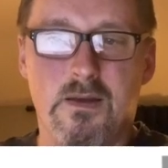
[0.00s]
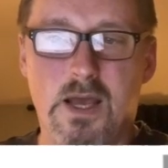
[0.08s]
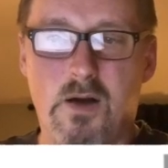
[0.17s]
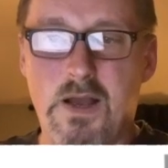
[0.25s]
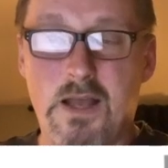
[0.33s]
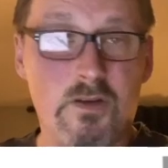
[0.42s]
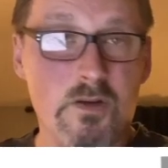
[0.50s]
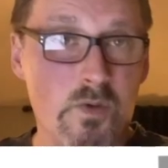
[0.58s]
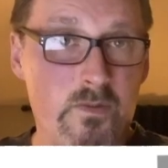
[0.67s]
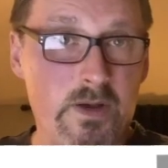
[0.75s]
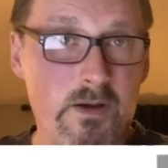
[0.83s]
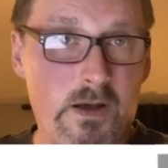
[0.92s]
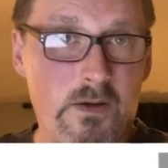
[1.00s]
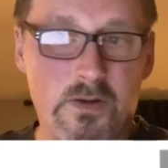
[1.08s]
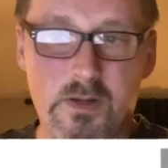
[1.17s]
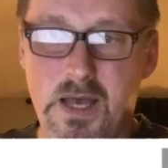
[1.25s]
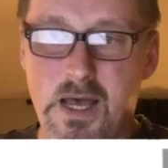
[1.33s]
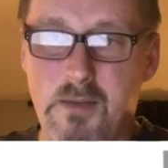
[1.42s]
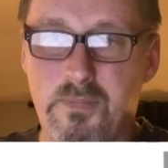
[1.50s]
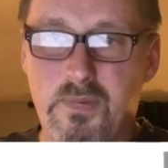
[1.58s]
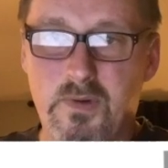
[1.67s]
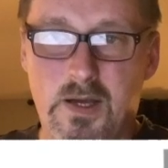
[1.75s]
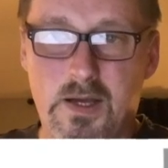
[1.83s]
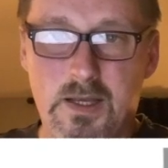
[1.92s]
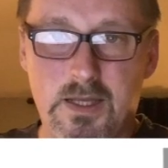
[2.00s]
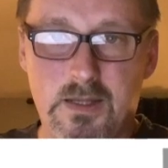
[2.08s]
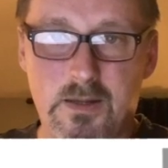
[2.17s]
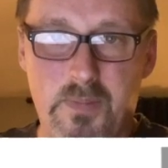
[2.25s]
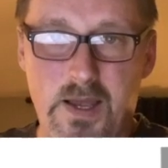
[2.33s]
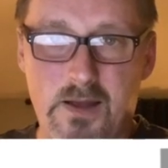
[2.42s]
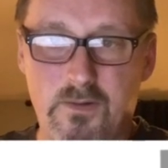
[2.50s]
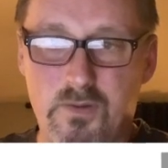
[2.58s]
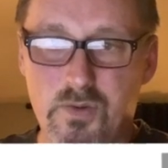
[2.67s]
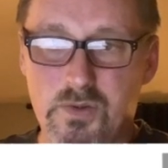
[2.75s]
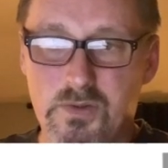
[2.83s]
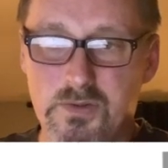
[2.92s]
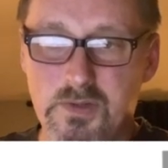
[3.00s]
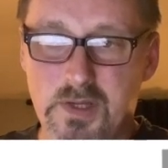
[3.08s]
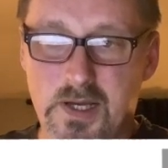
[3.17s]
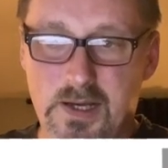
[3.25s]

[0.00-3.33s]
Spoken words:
Now, as you're moving around on the map in the pan tool,